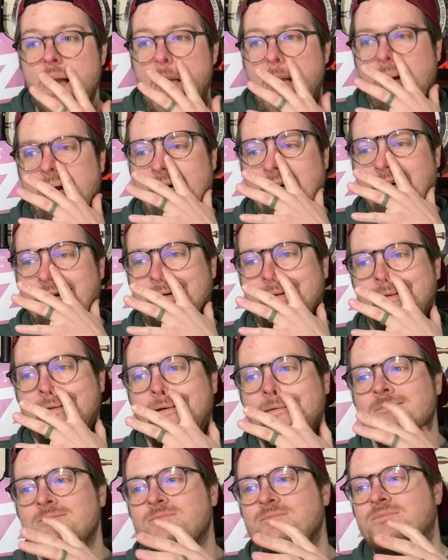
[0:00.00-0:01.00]
And
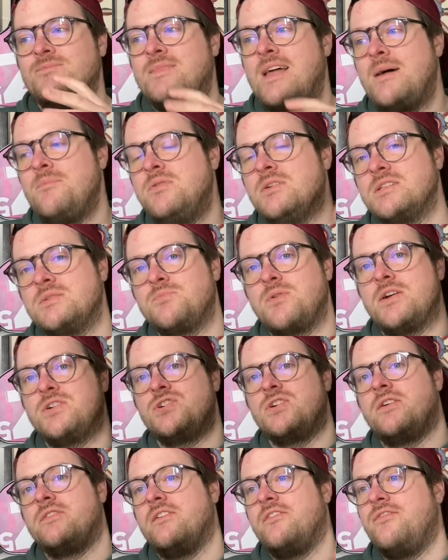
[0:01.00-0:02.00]
that puts
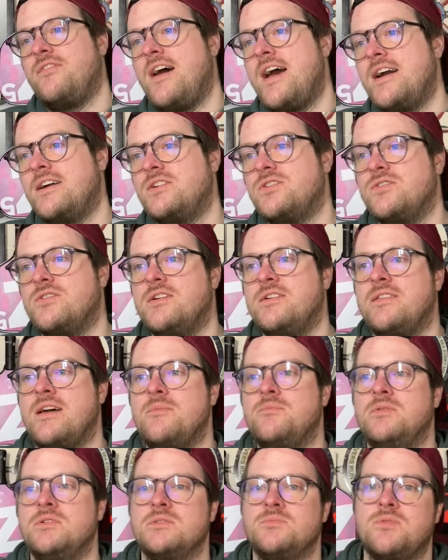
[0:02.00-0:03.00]
pressure on the factory.
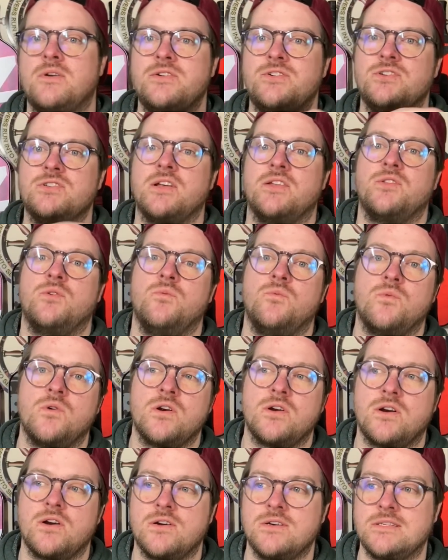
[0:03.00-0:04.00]
That puts pressures on the
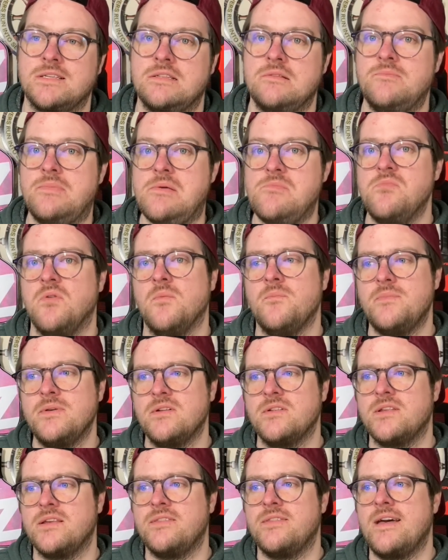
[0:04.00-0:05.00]
workers and the people
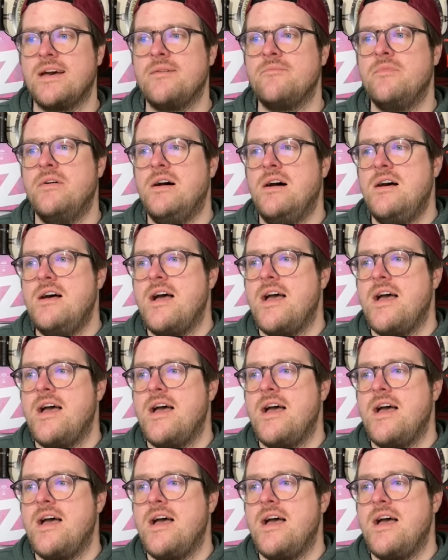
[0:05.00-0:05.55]
building them.